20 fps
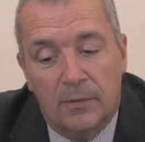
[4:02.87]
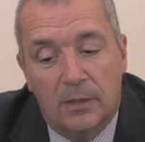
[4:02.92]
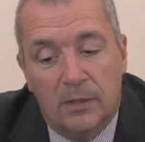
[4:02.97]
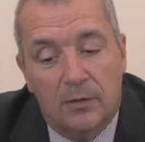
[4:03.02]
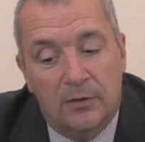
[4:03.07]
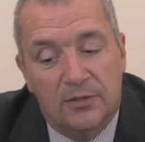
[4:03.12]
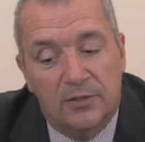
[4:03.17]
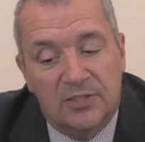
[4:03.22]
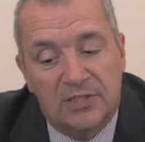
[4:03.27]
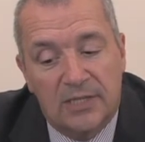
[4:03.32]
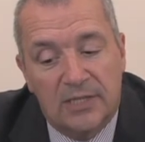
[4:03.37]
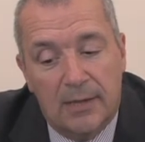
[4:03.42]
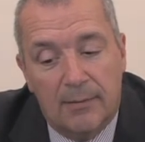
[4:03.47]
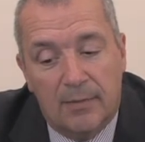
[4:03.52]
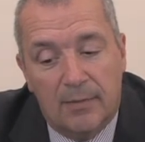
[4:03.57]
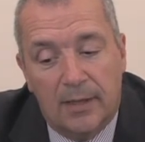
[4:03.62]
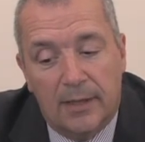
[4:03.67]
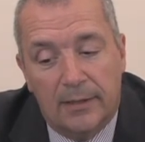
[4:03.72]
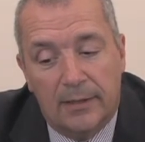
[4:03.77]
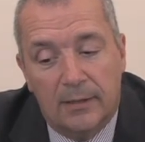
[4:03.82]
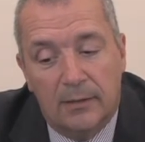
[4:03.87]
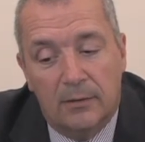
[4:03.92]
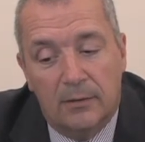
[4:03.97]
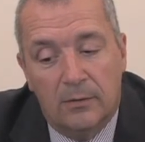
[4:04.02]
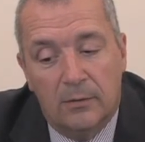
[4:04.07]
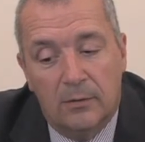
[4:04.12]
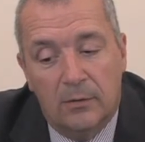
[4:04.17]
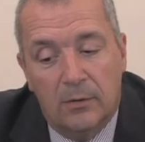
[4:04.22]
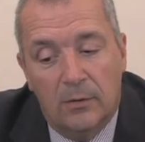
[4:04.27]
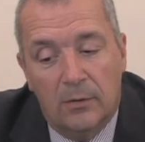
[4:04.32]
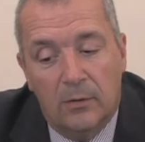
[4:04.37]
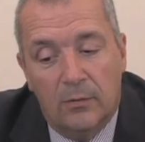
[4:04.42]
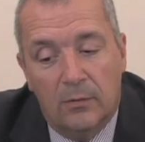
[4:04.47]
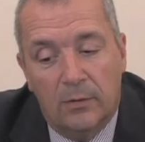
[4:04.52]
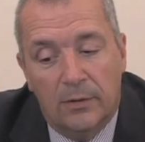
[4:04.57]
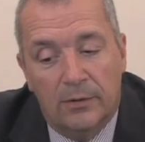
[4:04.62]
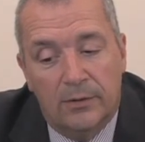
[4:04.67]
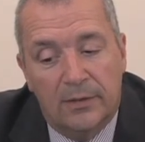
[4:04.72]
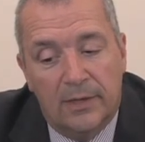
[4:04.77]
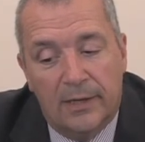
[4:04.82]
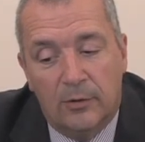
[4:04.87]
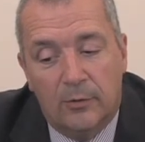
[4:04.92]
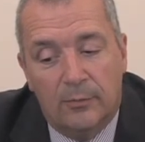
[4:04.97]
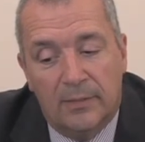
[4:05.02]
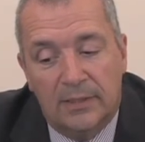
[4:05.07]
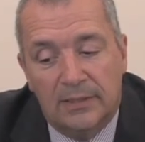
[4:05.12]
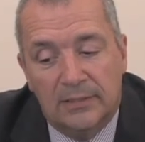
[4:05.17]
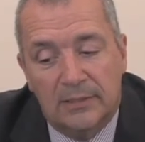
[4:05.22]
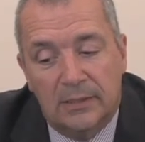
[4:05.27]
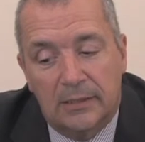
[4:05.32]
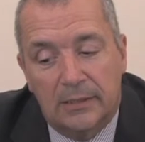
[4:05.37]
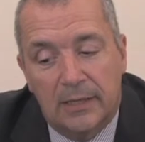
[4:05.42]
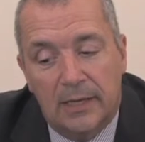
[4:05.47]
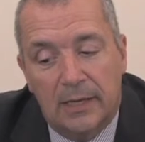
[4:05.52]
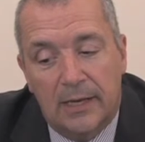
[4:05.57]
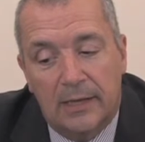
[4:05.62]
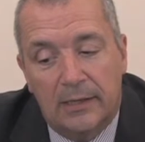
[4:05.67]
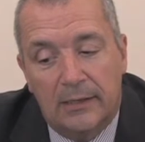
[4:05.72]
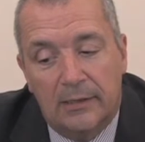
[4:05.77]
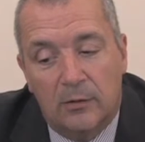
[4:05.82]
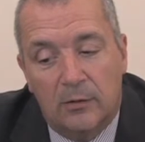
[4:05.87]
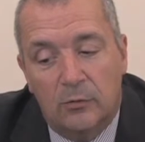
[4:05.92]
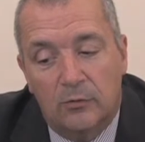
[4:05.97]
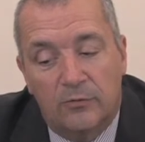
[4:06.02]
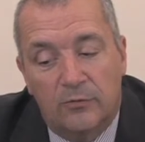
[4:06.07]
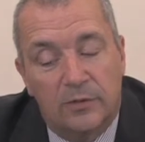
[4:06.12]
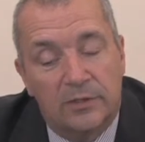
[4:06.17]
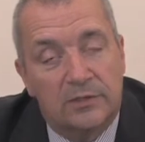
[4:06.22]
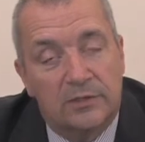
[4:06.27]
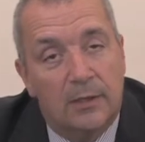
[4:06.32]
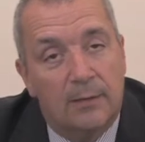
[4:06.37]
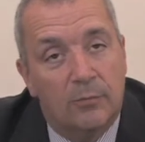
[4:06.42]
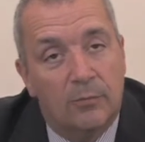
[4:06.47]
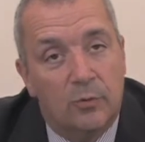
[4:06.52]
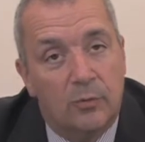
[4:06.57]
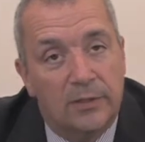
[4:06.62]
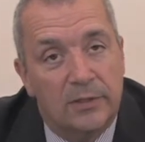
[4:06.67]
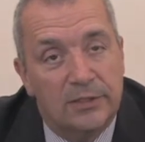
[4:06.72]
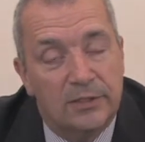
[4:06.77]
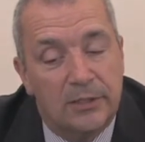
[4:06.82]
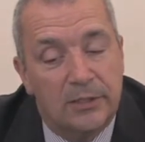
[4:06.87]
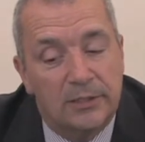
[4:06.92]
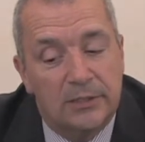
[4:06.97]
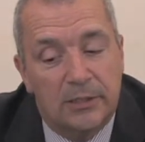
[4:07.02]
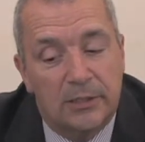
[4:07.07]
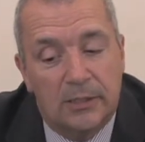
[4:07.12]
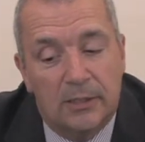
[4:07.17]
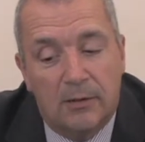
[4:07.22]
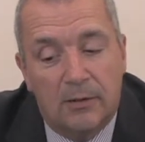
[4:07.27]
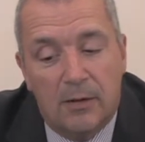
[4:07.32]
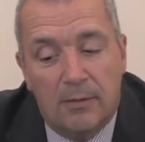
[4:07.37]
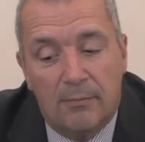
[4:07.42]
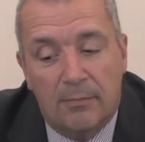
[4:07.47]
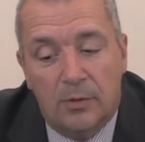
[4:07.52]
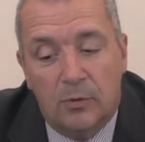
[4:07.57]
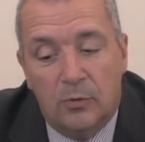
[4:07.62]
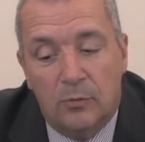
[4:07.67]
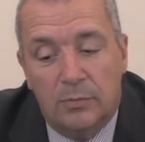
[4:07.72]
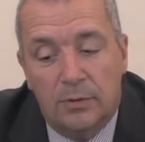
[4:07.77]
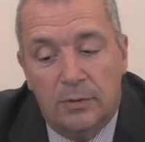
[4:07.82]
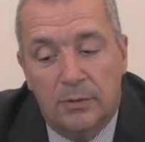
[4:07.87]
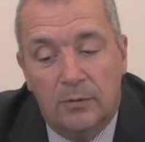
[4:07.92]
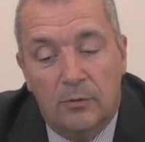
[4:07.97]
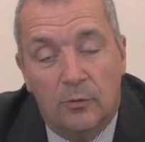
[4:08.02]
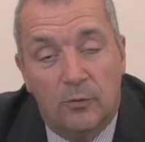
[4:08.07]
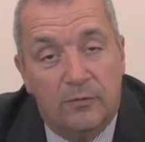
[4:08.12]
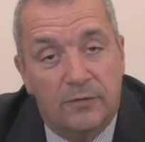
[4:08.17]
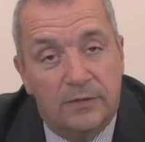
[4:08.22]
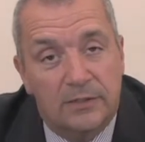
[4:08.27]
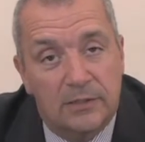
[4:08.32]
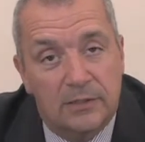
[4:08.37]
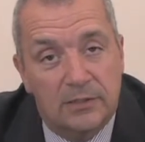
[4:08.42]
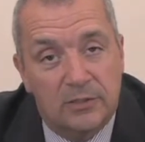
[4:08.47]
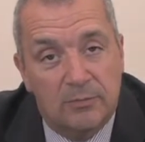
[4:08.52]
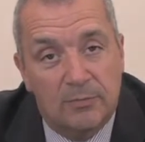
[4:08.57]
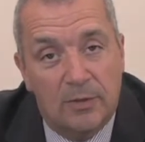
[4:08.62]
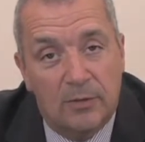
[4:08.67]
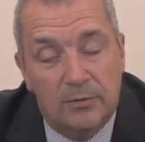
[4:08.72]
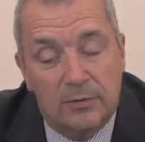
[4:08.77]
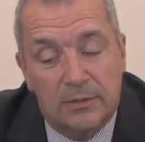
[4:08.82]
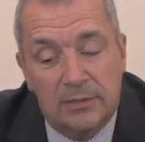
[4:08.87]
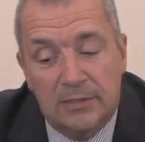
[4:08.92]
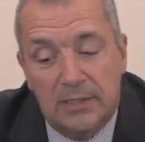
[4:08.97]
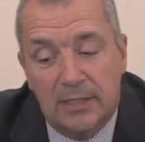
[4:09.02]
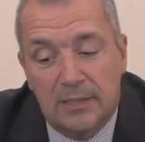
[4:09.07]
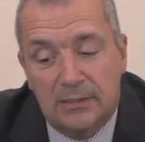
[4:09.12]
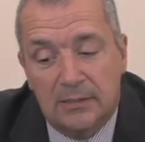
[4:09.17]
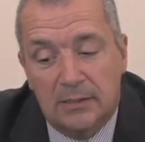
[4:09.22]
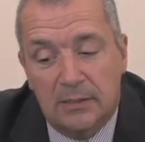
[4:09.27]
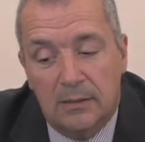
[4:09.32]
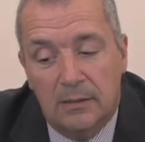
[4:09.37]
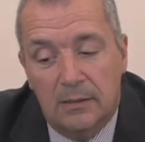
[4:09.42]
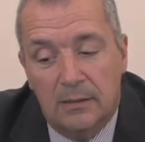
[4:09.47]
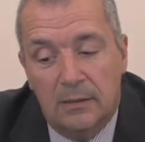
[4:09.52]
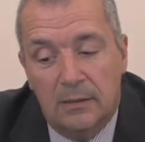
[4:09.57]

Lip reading: On a step ladder, where you cannot maintain a handhold, for example when changing a light bulb or fitting a smoke detector,